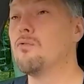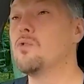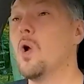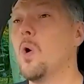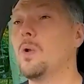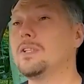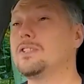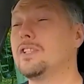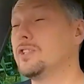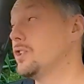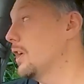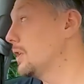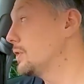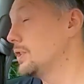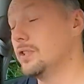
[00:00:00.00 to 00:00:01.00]
rolling to the
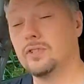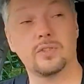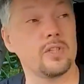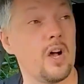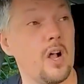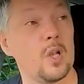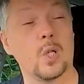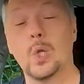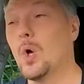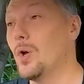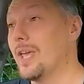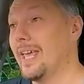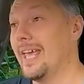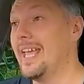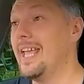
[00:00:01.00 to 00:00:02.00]
junction and start
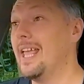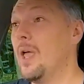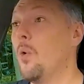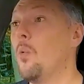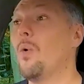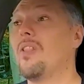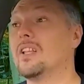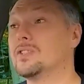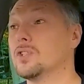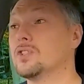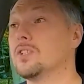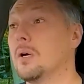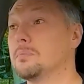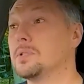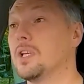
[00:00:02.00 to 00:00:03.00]
looking when there's a
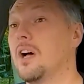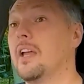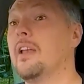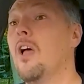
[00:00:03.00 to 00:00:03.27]
stop sign,